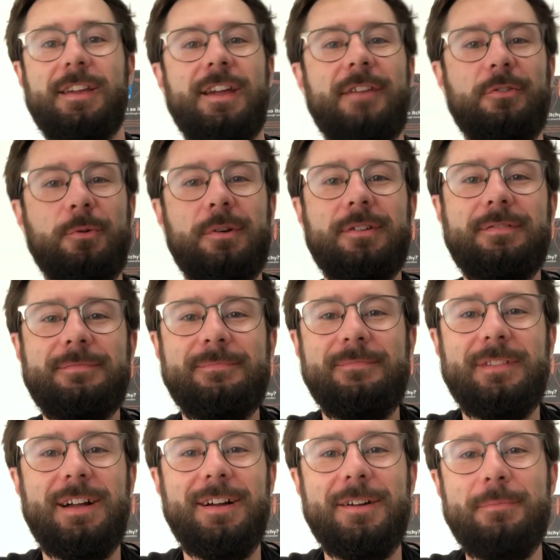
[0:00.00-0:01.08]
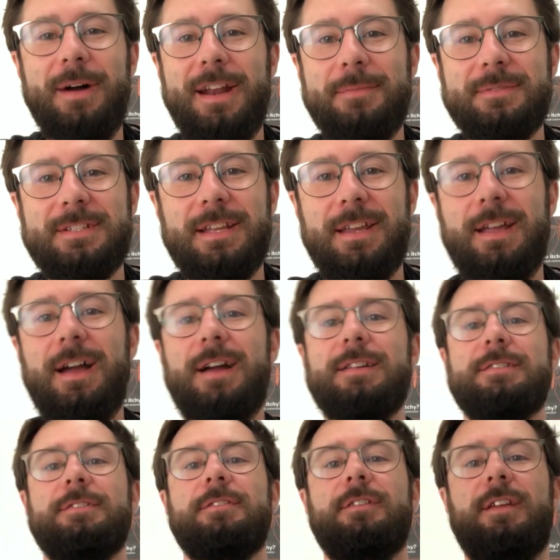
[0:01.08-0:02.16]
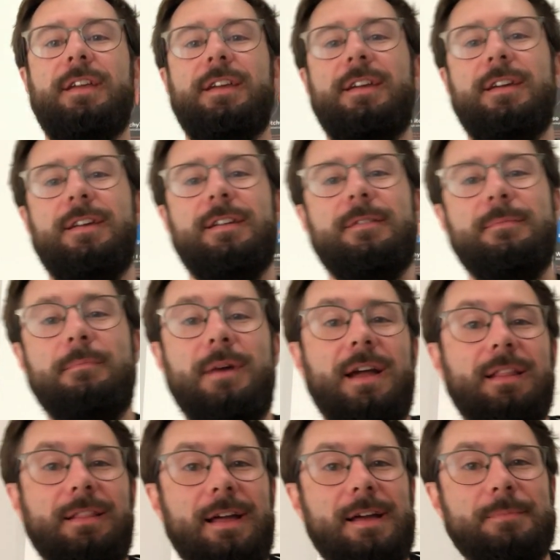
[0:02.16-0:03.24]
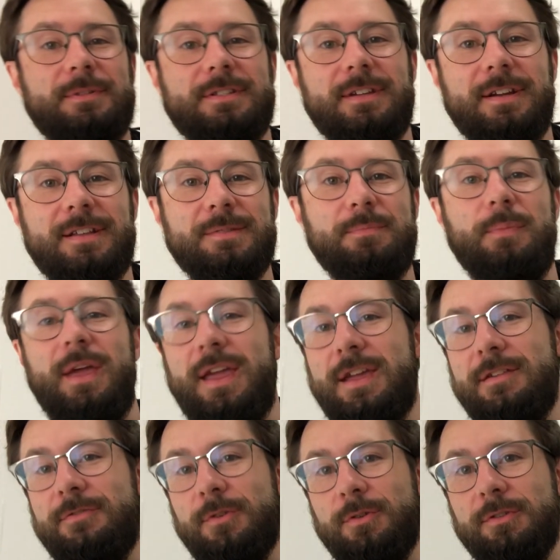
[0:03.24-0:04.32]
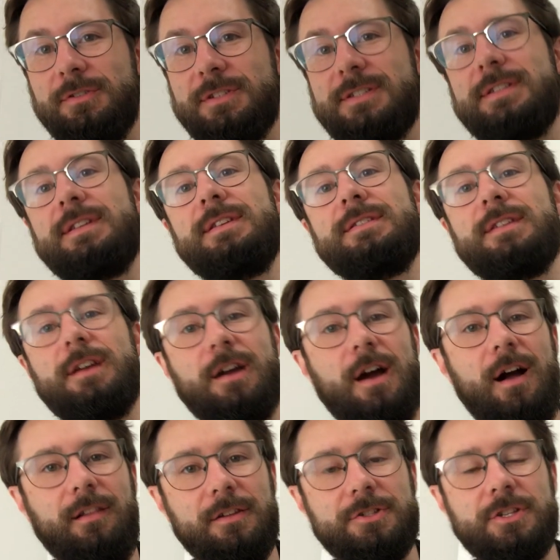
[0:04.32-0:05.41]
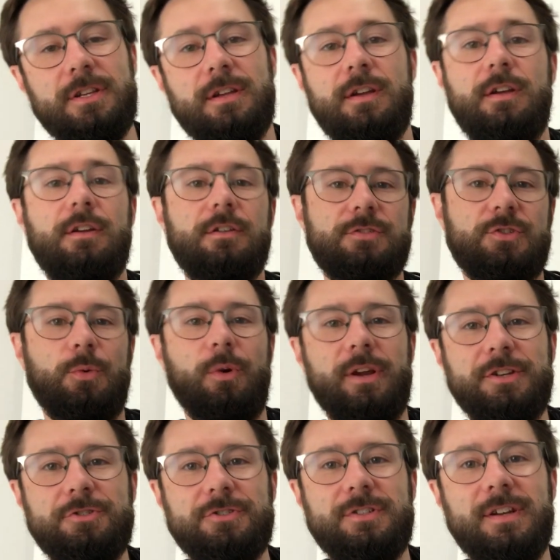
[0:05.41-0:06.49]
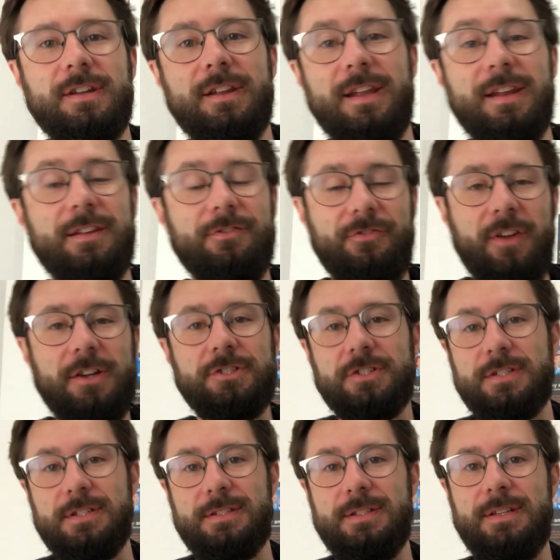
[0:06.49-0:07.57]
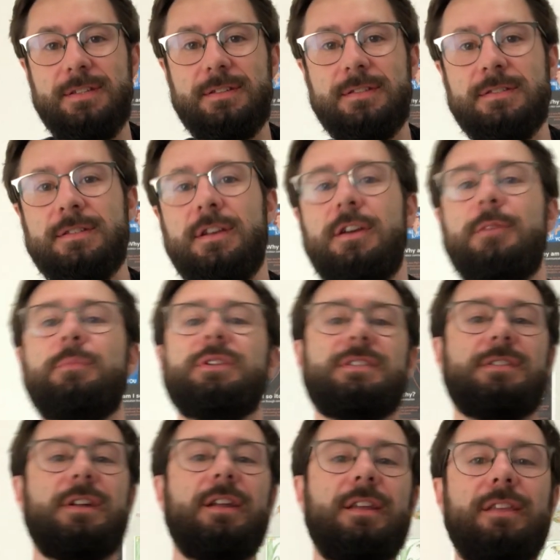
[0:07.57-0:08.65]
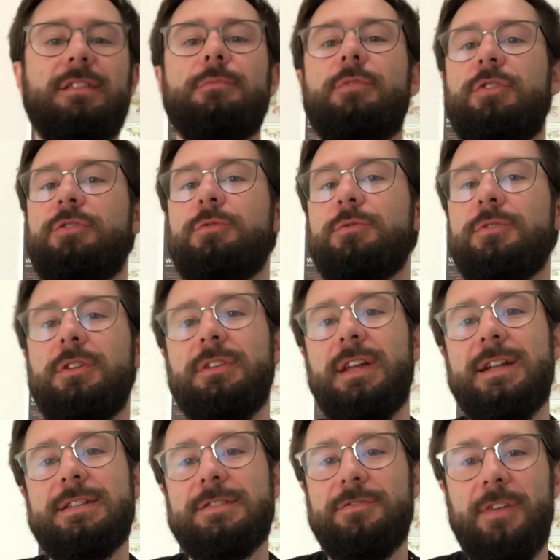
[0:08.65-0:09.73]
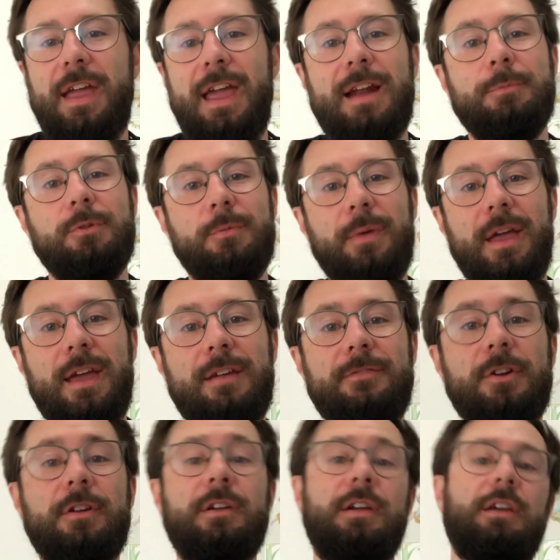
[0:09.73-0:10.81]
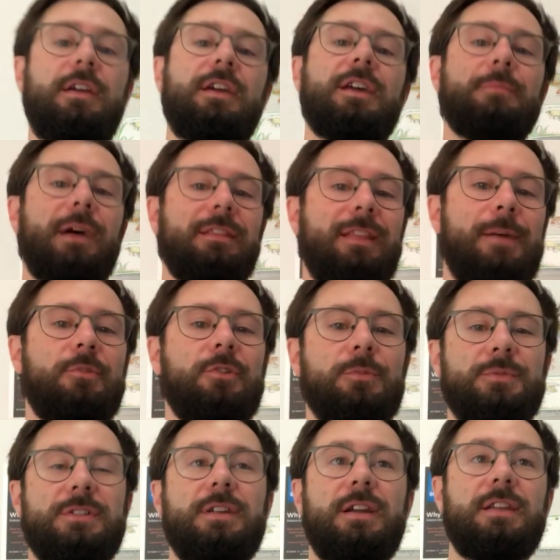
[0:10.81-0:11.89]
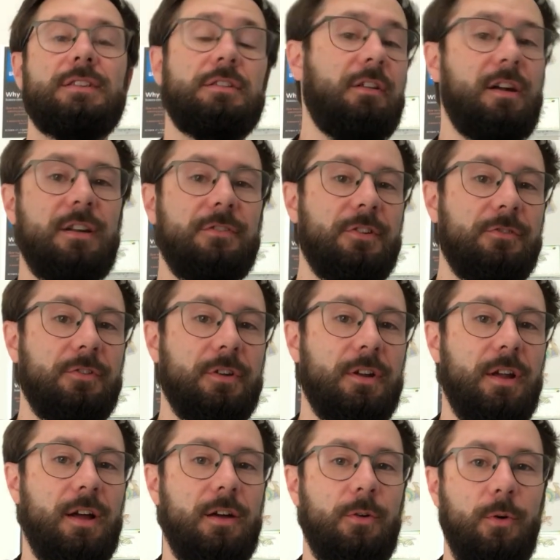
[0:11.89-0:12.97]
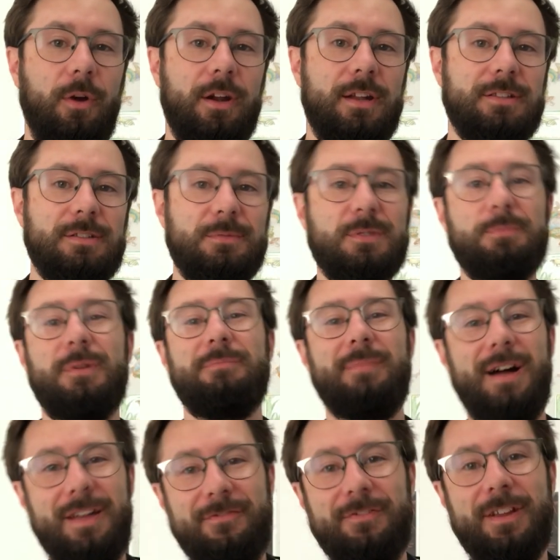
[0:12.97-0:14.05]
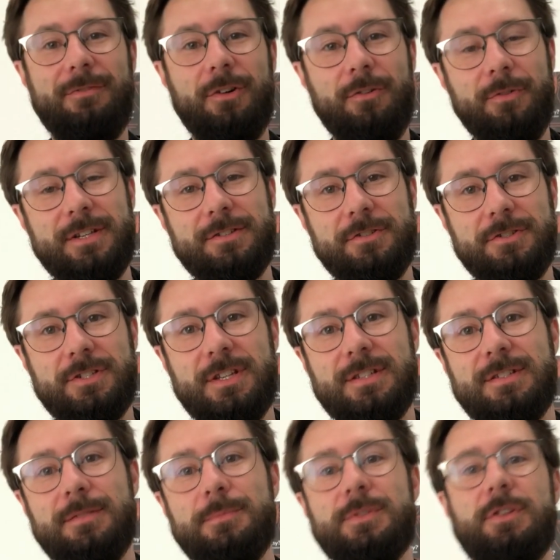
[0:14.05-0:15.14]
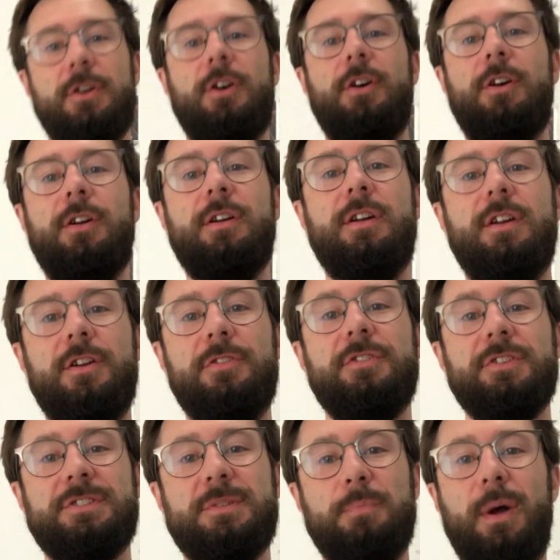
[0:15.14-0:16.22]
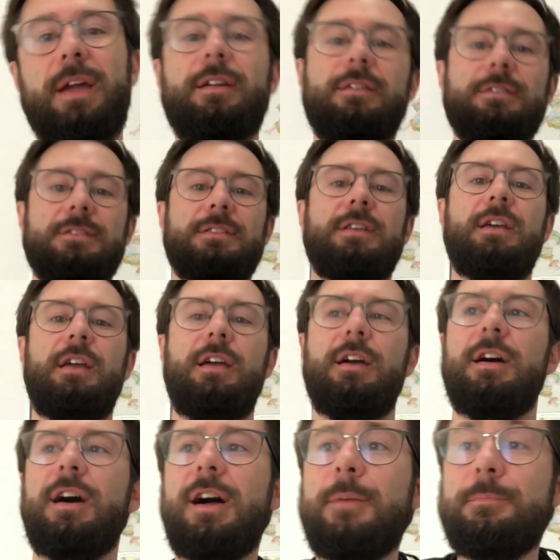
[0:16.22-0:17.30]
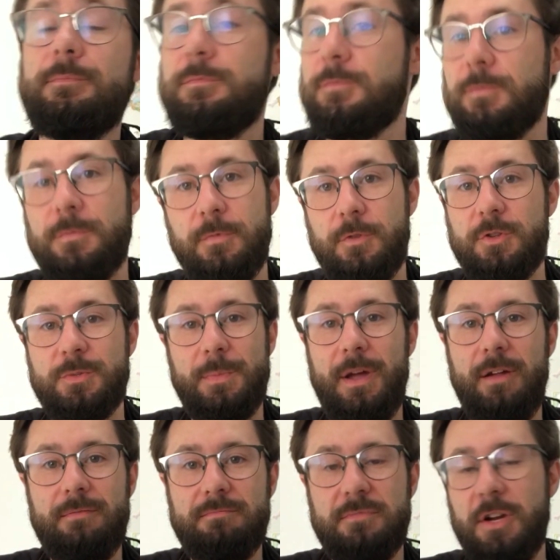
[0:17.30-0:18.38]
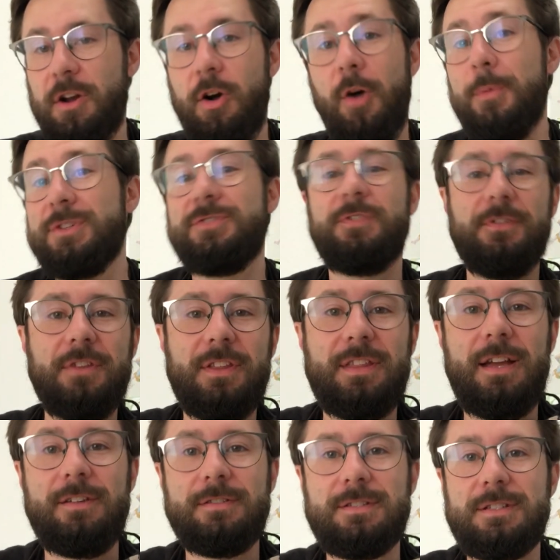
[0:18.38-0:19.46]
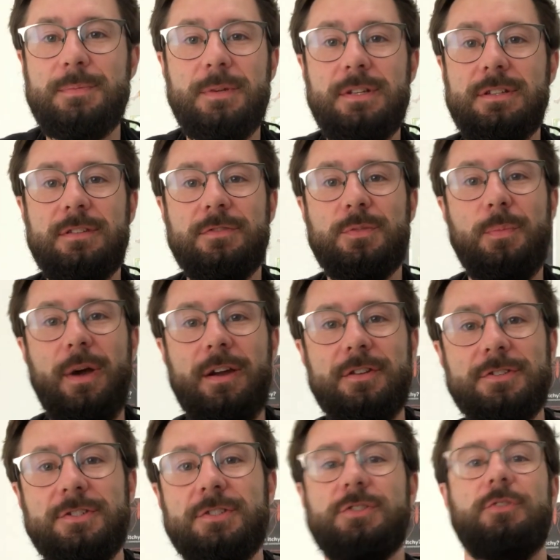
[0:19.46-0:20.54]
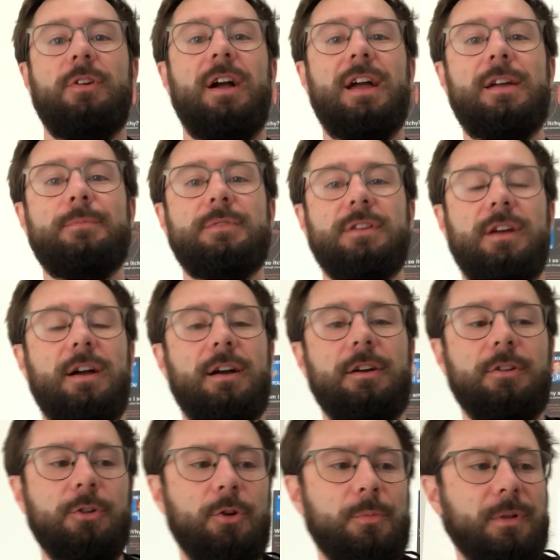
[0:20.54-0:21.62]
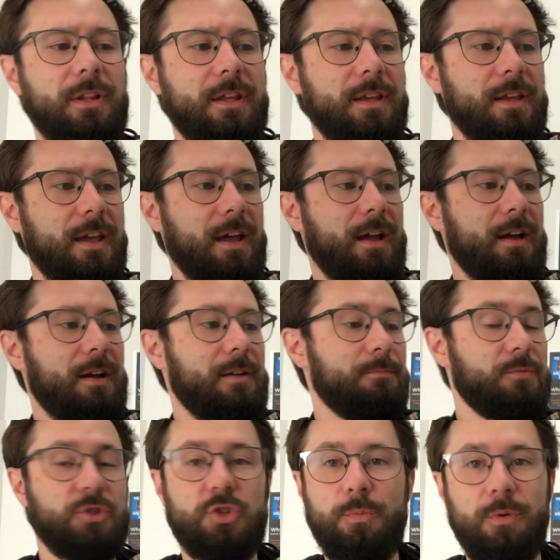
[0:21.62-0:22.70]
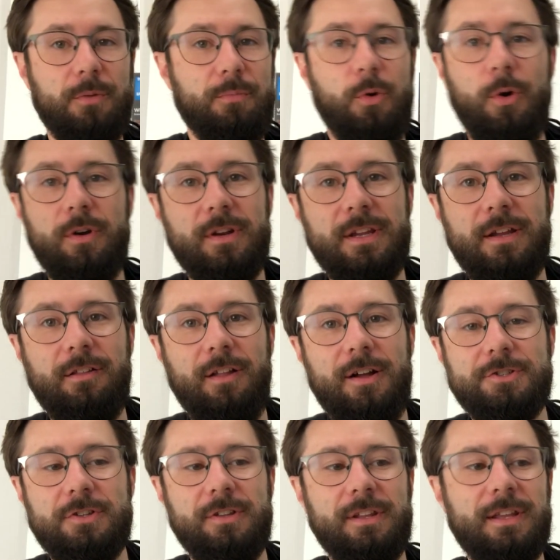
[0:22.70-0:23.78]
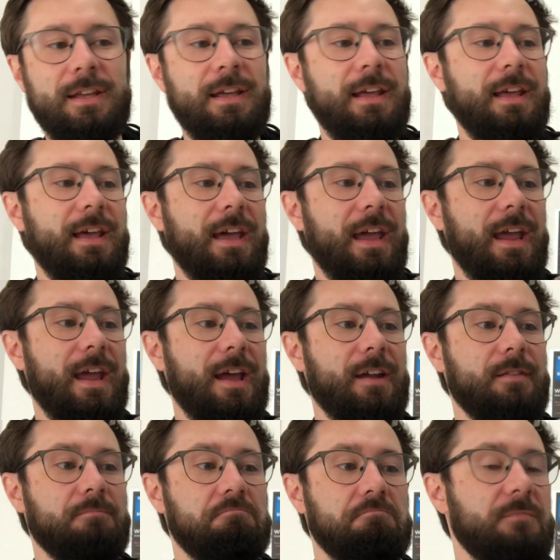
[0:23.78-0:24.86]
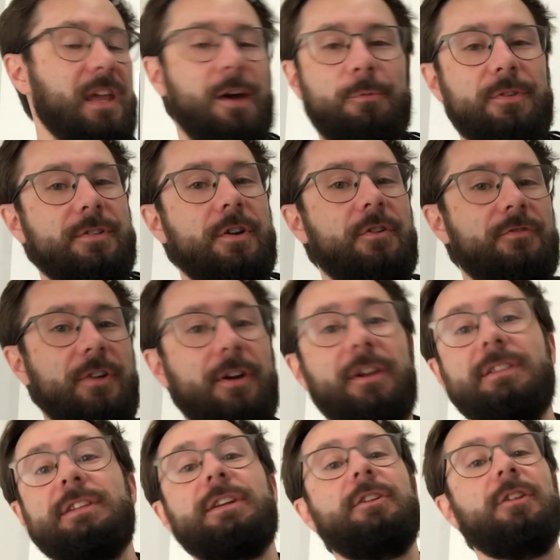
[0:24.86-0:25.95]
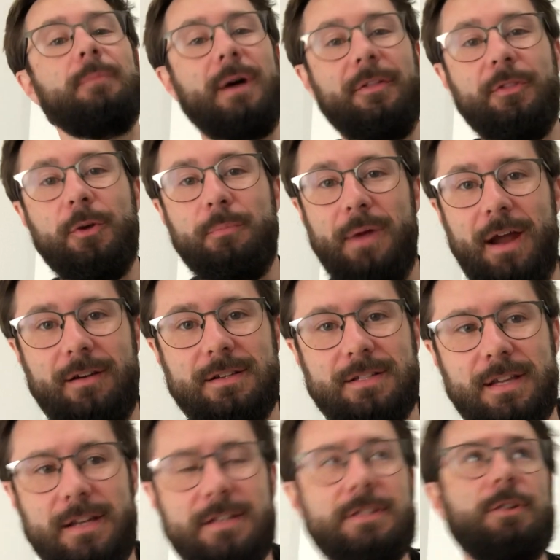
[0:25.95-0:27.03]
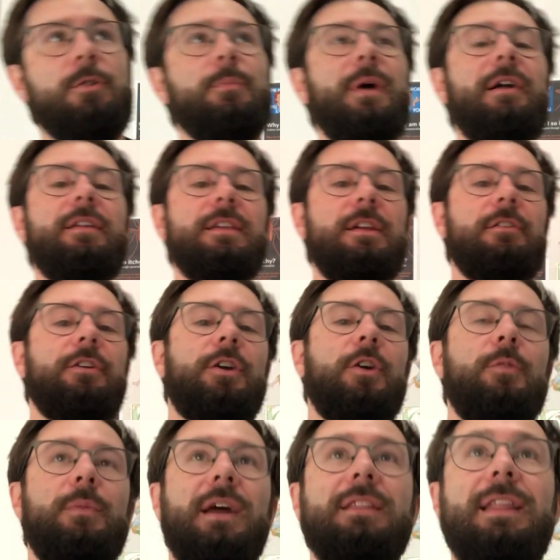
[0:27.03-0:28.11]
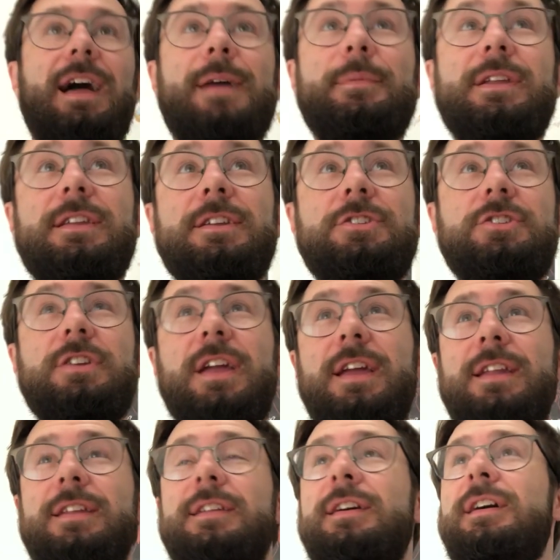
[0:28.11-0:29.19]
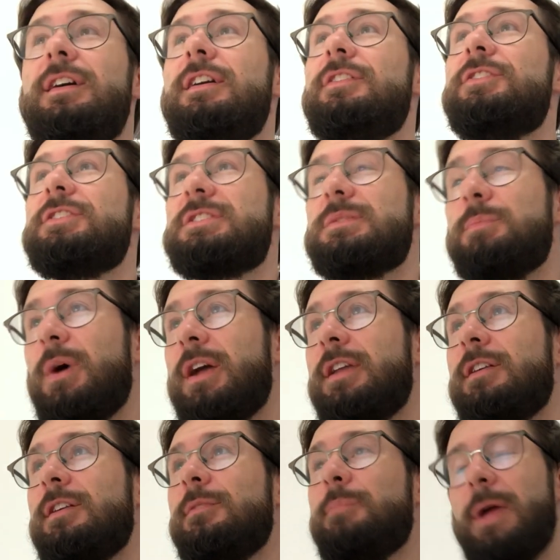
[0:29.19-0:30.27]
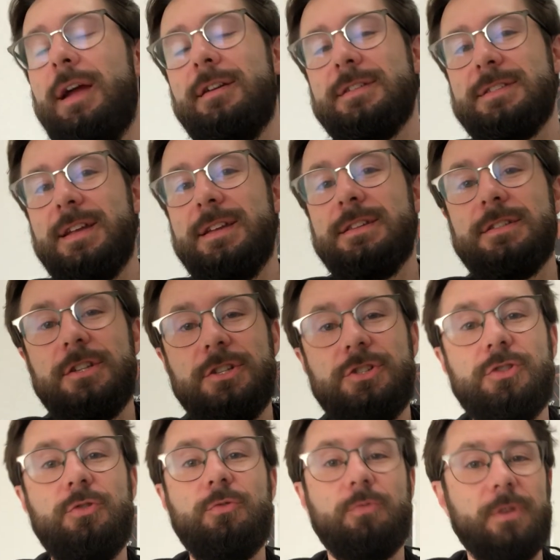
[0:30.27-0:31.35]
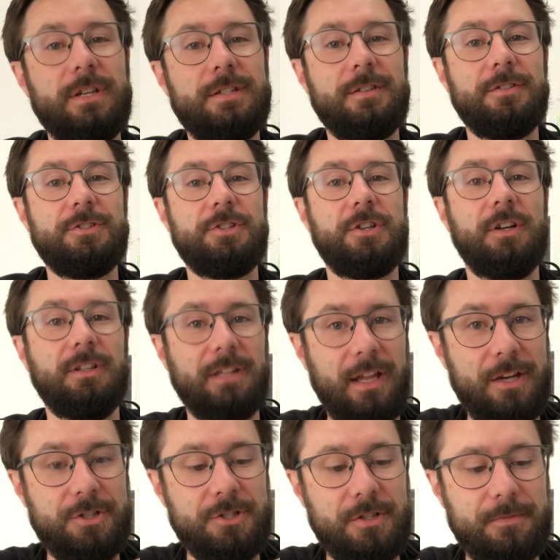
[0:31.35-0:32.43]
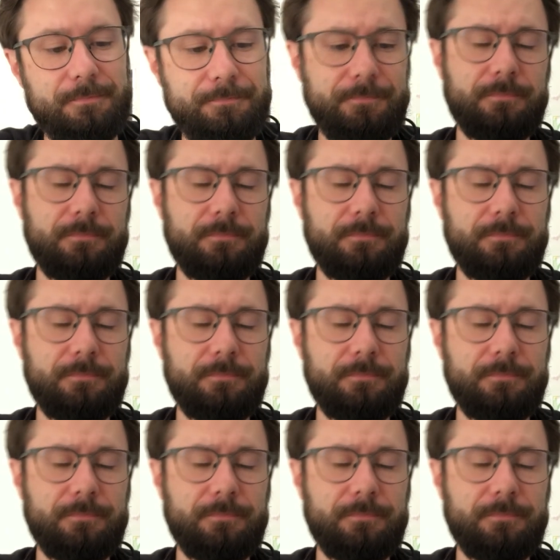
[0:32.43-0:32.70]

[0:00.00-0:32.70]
Hey everyone, my name is Nick Kaiser and my lab studies behavioral disease ecology. So we're interested in infectious diseases, but studying them through the lens of animal behavior. And my lab group studies a lot of different organisms, but my favorite research systems are the spiders. There's about almost 50,000 species of spiders described globally, super important ecologically, and yet we know very little about their parasites. So about a year ago, my lab initiated the Spider Parasite Digital Research Collection.